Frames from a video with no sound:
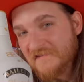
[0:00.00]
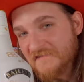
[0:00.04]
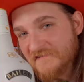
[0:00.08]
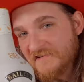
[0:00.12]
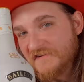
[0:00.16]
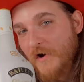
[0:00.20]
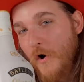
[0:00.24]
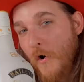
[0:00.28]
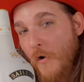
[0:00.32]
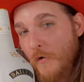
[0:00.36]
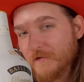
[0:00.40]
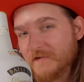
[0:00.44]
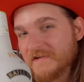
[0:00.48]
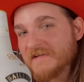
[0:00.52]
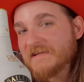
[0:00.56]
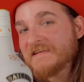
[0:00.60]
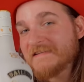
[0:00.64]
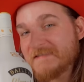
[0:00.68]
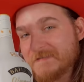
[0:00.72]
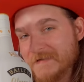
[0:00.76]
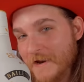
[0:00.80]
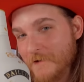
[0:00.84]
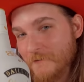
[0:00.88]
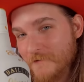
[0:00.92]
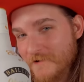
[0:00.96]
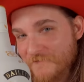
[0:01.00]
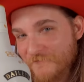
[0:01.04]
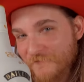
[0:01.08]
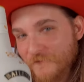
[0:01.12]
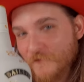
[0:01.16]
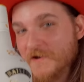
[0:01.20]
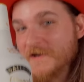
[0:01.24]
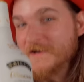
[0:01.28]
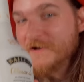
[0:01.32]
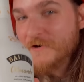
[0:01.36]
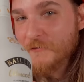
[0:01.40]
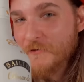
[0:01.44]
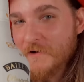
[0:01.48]
is the only
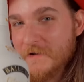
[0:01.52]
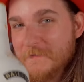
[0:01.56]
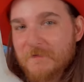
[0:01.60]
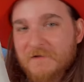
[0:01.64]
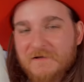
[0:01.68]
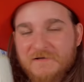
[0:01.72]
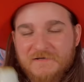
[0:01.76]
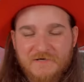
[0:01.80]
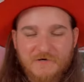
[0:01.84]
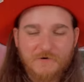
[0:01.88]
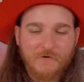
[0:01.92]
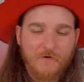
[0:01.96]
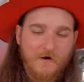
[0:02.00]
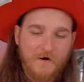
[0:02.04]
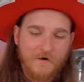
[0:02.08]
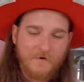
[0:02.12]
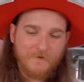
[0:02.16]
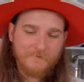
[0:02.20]
dairy-free cream liqueur.